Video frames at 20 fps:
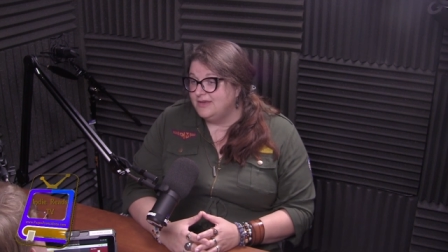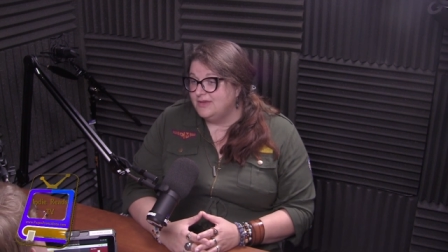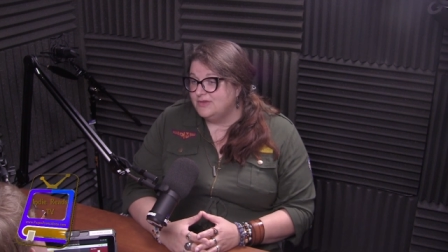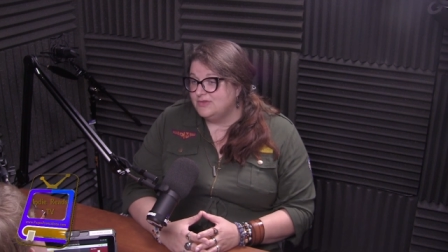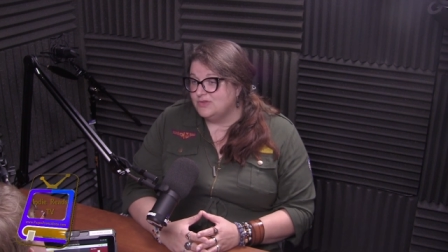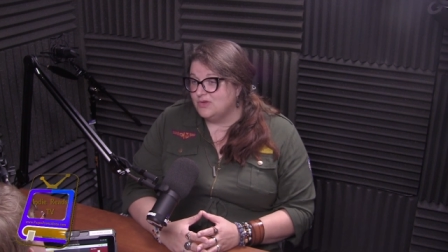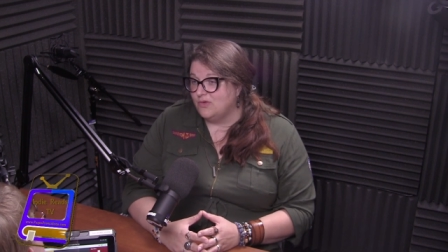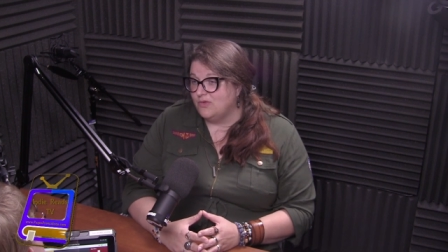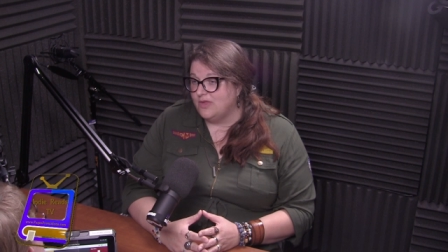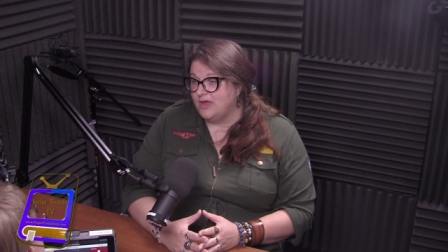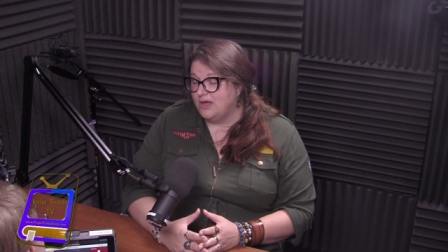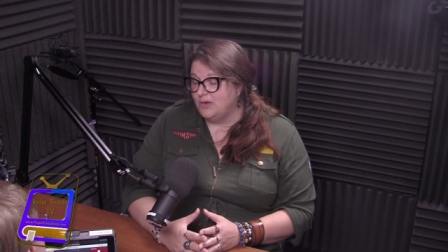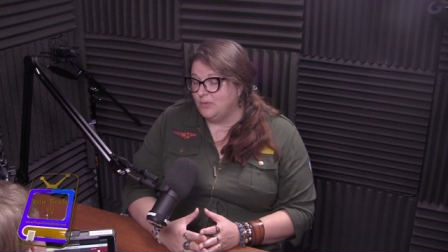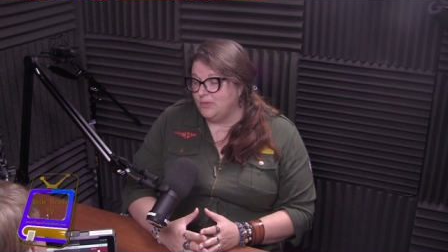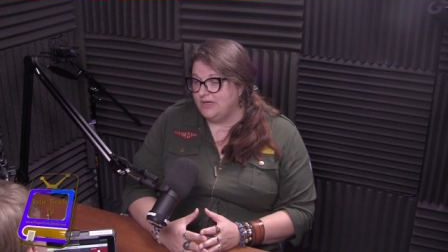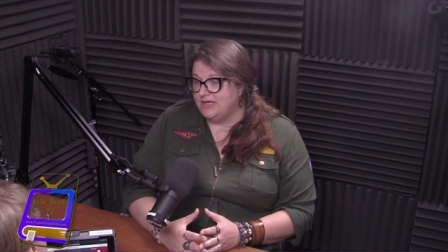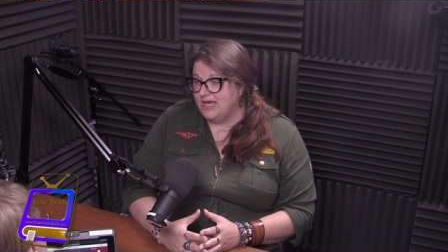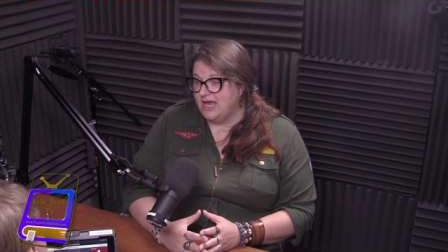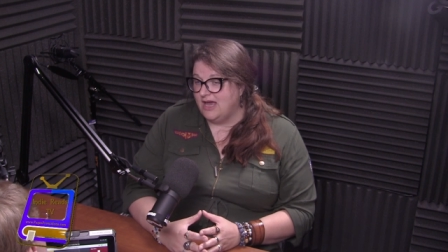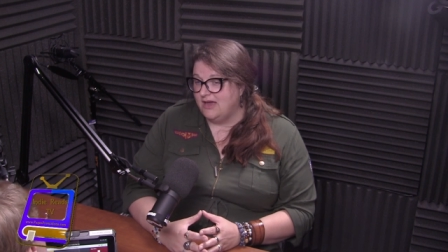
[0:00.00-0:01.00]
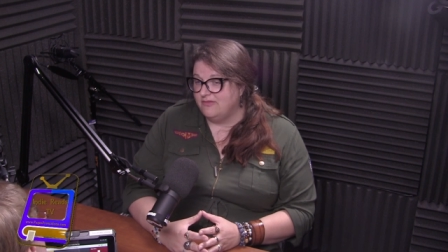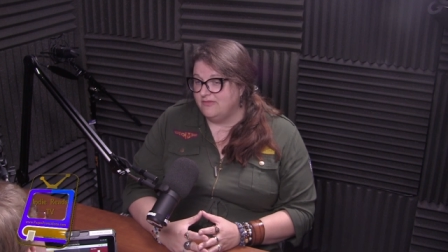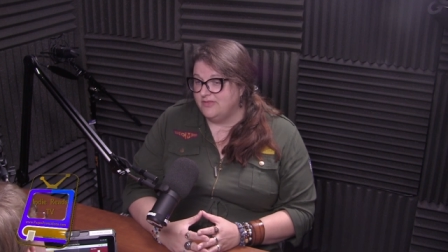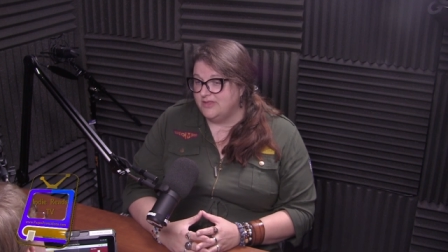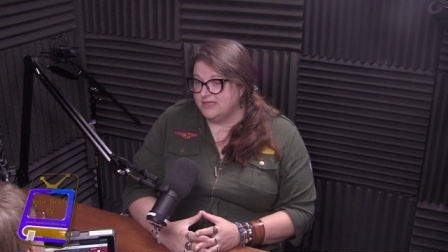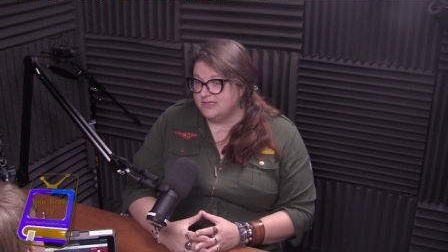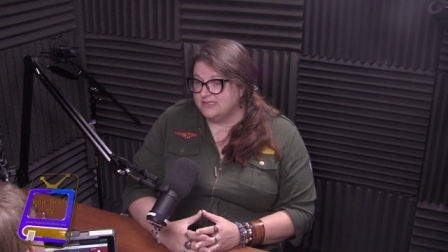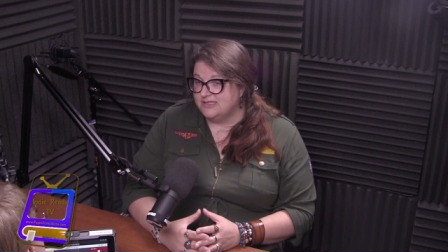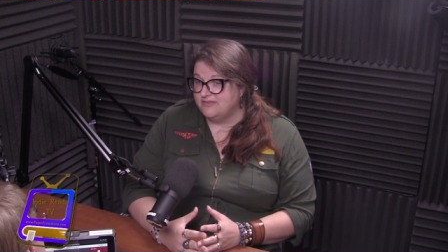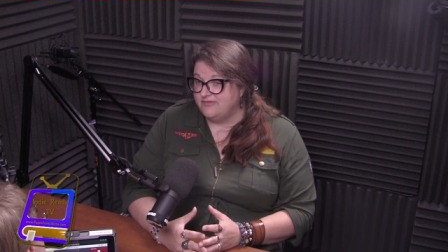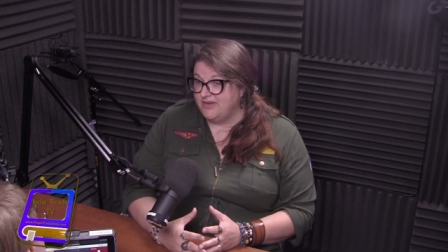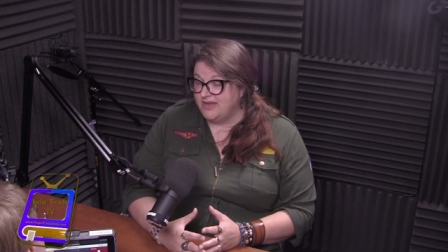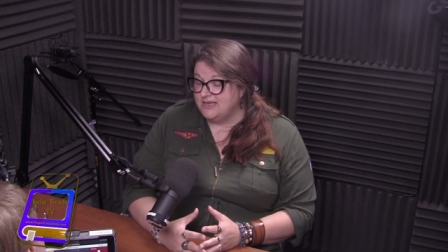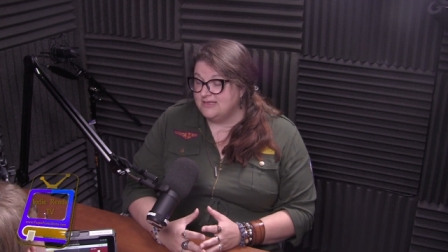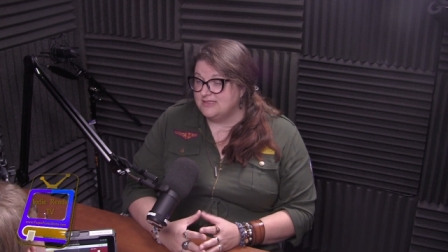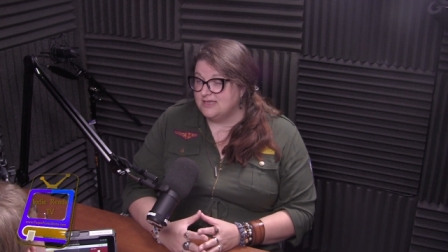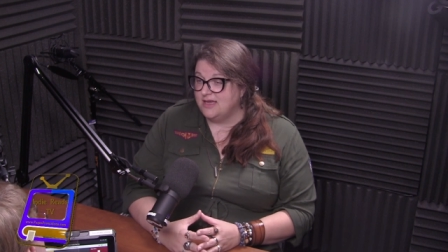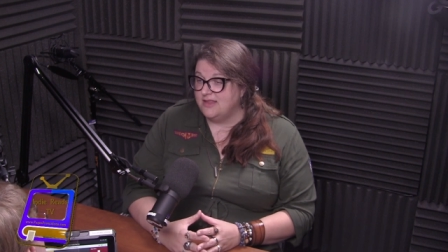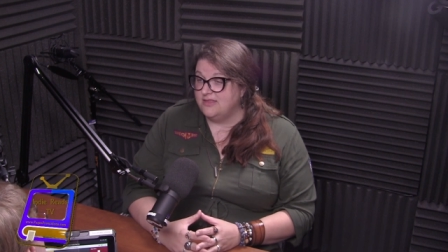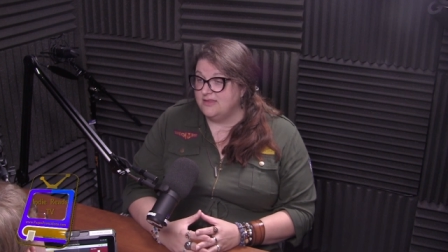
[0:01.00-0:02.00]
so that we'd have this
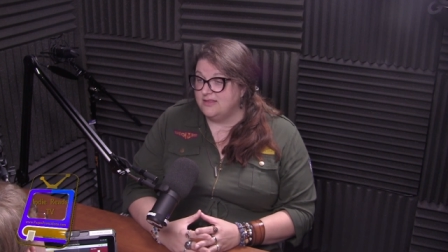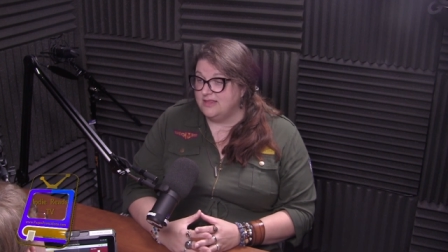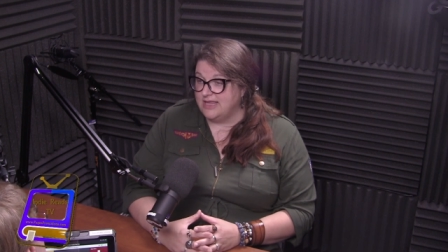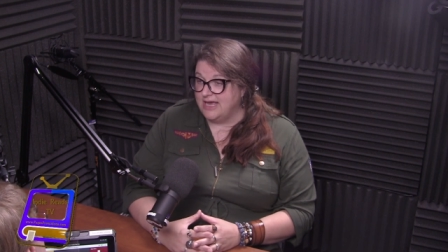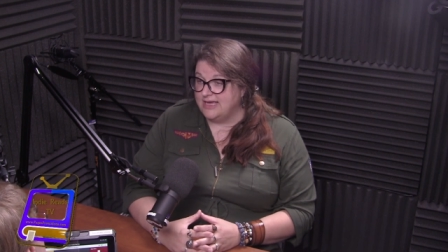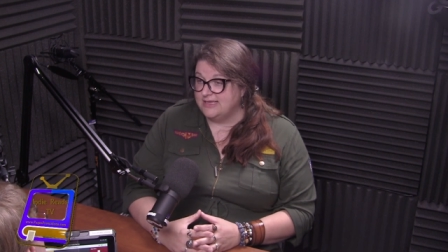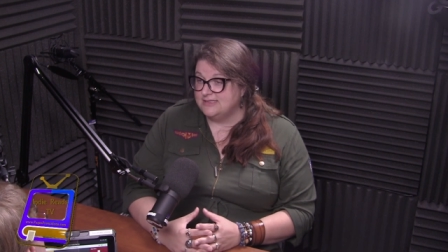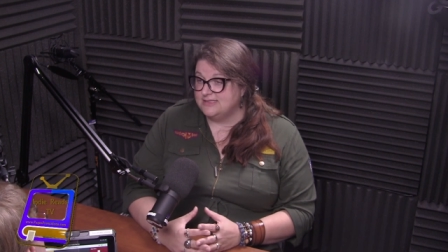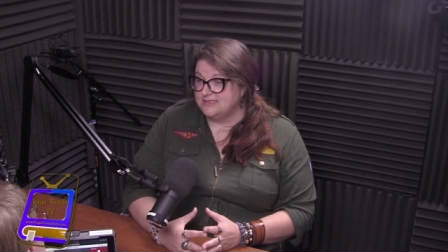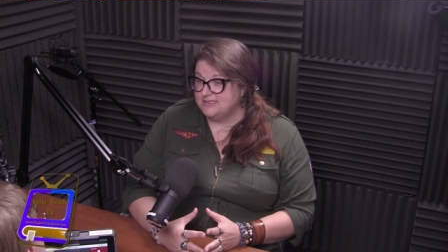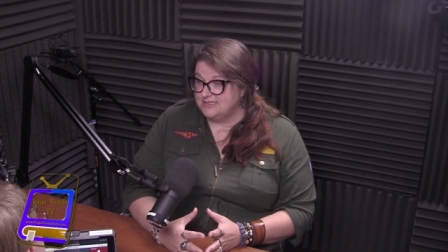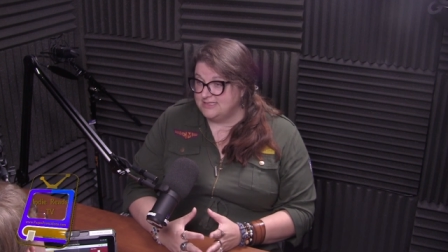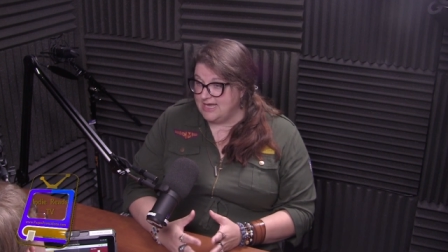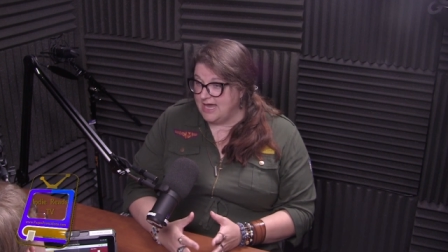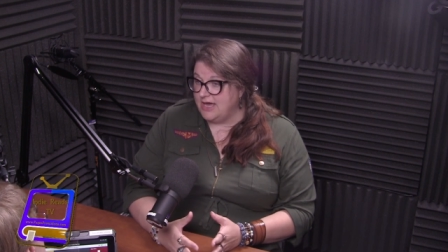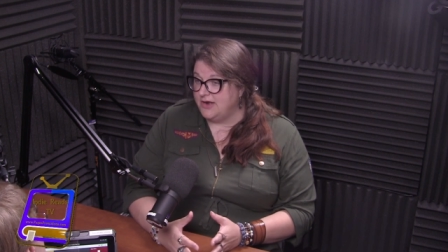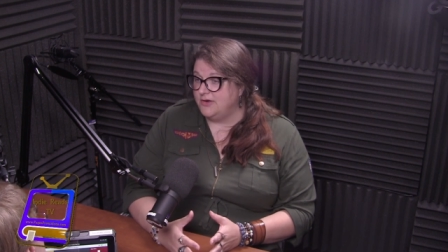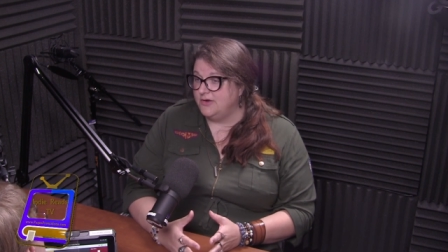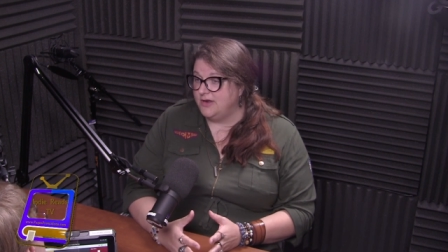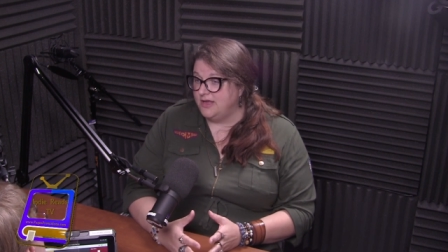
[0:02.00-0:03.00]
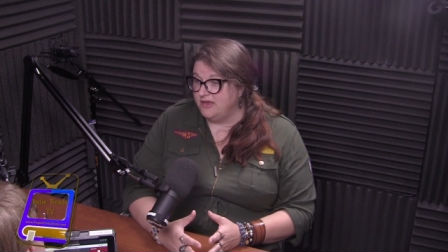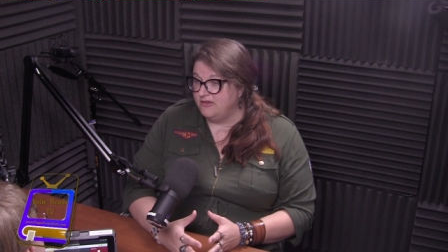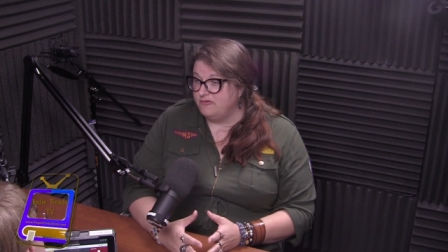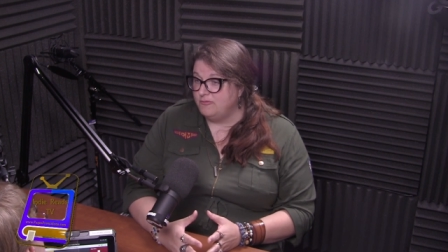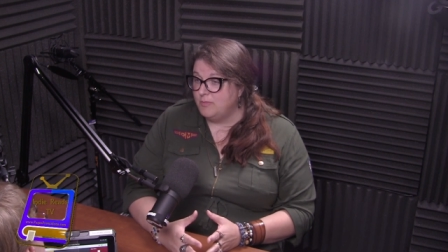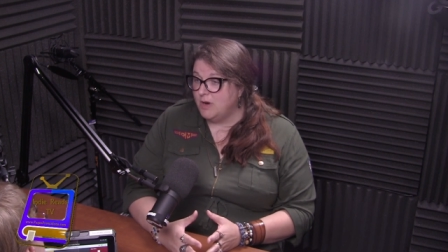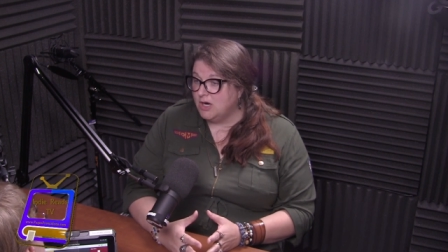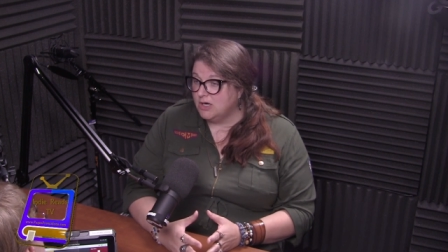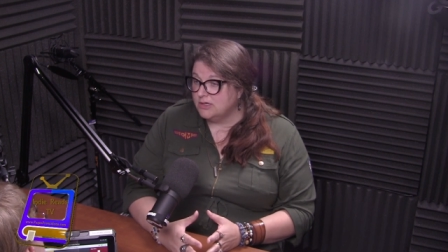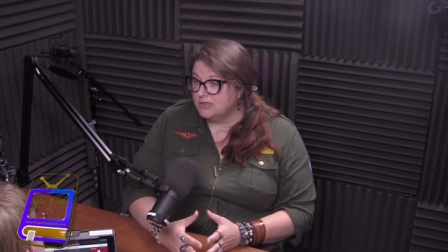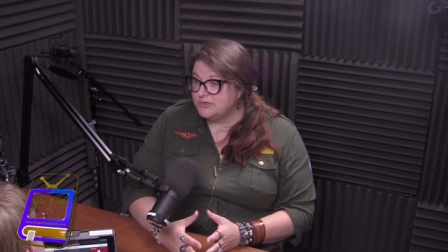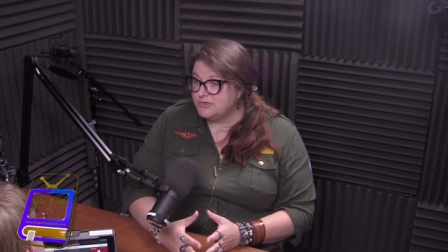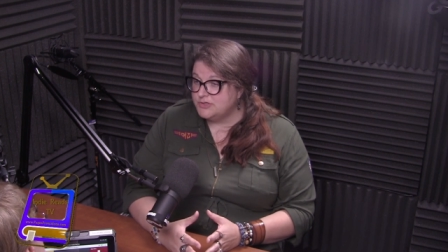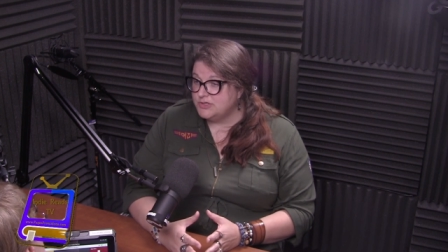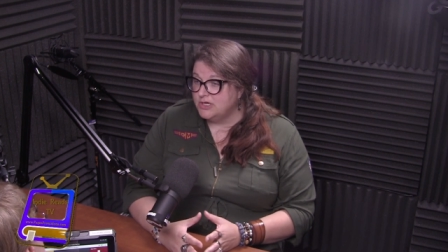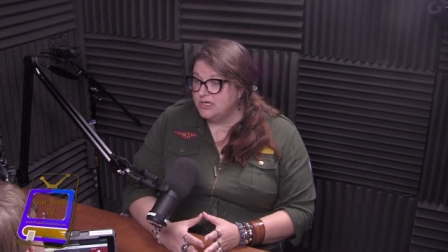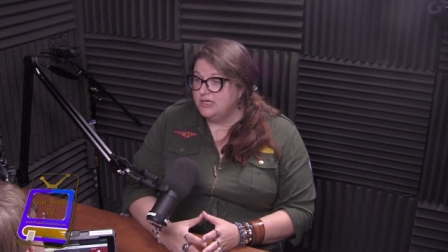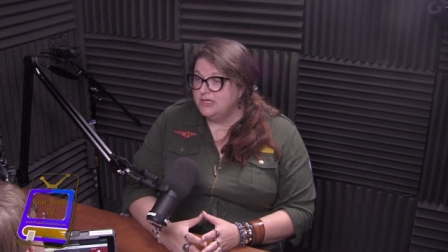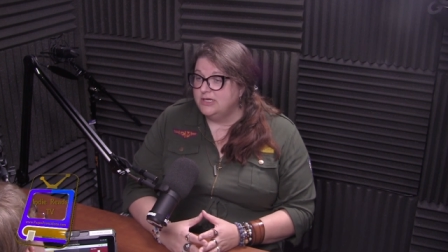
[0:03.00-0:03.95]
event on the last Saturday of March,